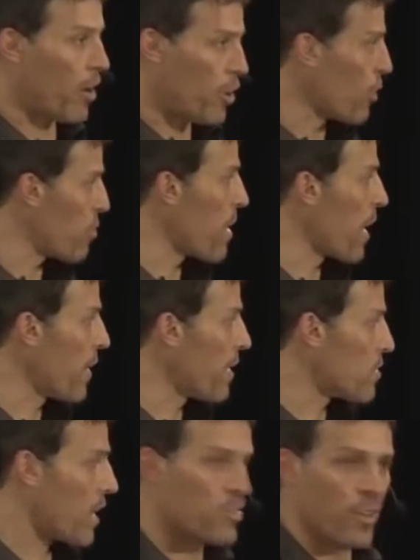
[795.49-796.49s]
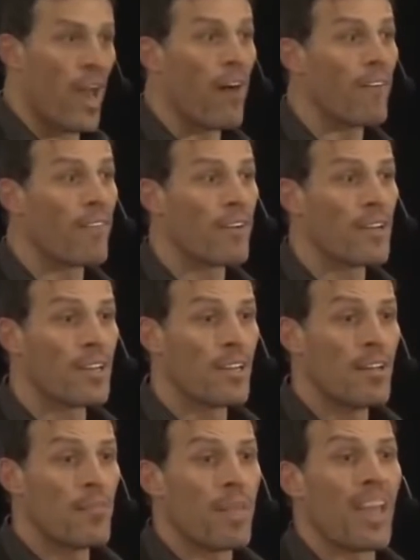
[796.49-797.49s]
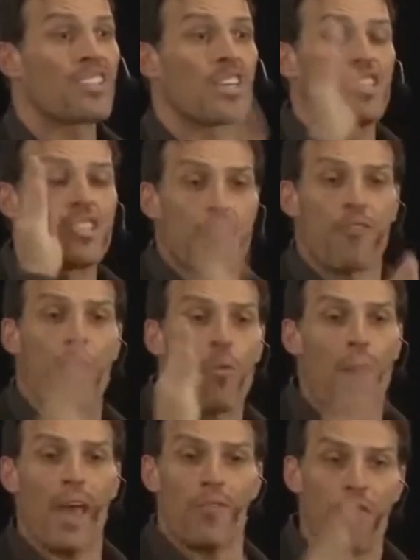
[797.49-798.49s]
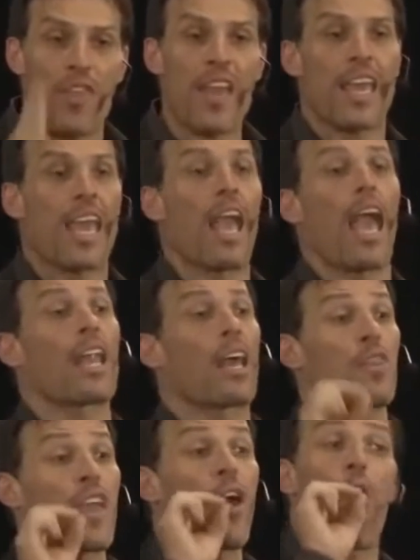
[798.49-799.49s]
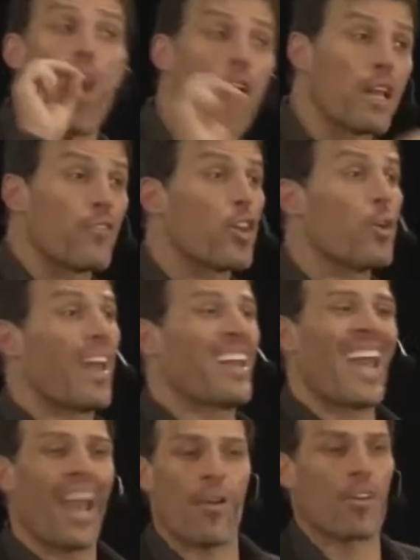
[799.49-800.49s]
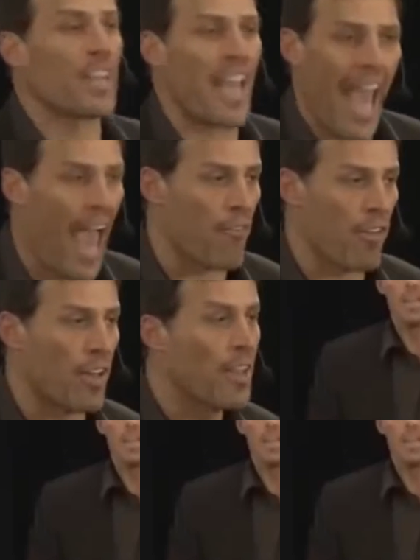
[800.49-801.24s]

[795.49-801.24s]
Are you with me on this? Yes or no? Yes. It's a different way of thinking, and I think all of you inherently have it,